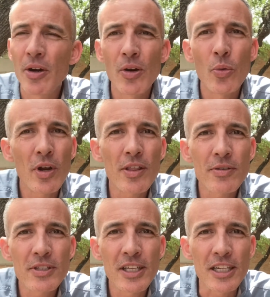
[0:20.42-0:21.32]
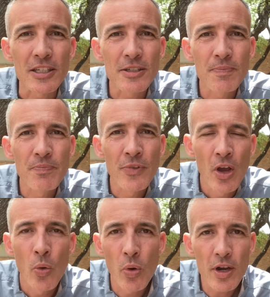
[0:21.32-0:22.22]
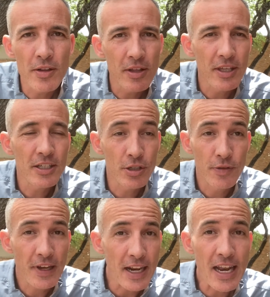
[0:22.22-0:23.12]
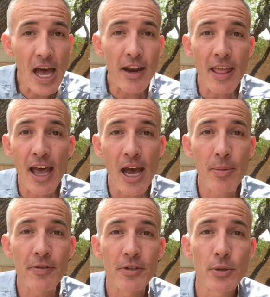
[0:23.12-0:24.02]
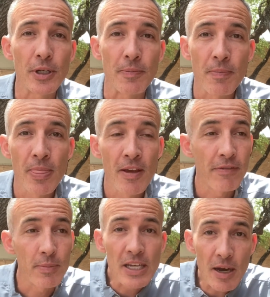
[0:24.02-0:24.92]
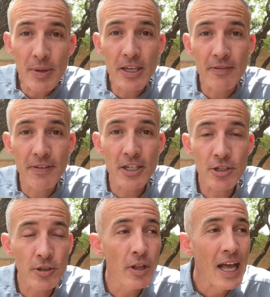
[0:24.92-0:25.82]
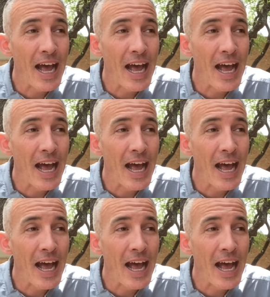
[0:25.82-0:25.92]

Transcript: what are those things? What are the things that you've gotten out of the habit of doing? For me, I'll be confessional.